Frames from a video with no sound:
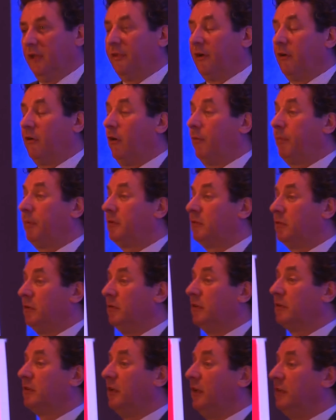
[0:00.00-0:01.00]
and there are
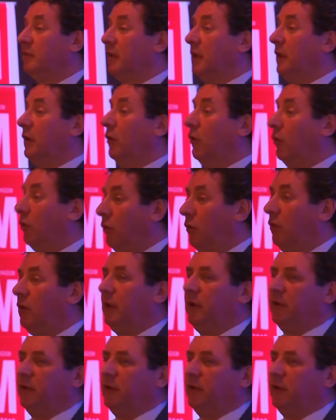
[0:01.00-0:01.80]
opportunities in all